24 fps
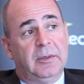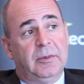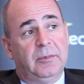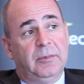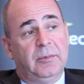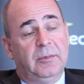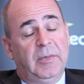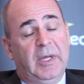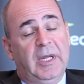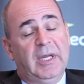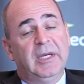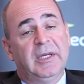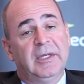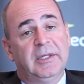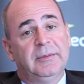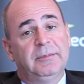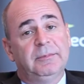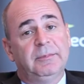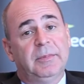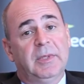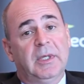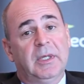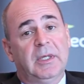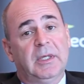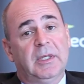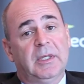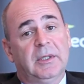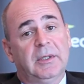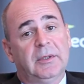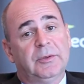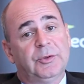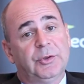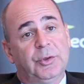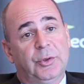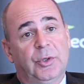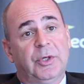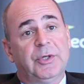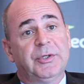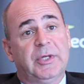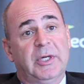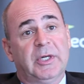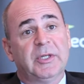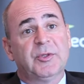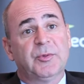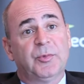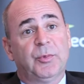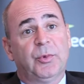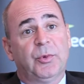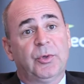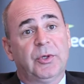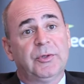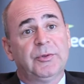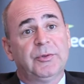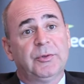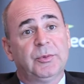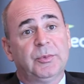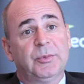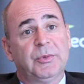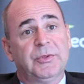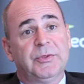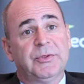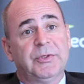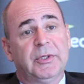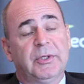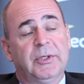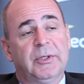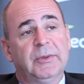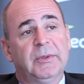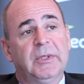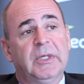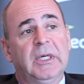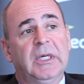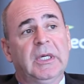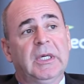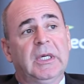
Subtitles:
mainly Georgia exports to Brazil.